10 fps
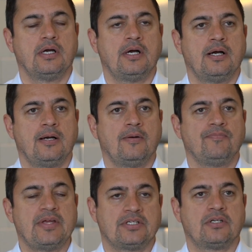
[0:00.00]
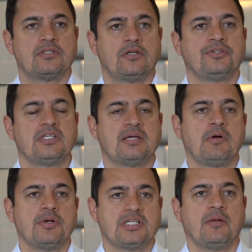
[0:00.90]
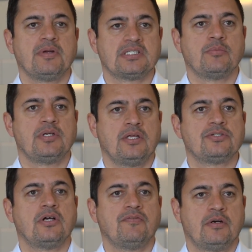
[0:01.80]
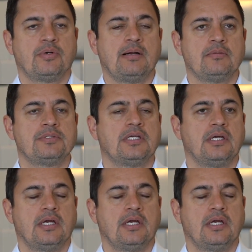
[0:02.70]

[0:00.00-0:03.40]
As a consultant, I'm always helping someone else solve their problems.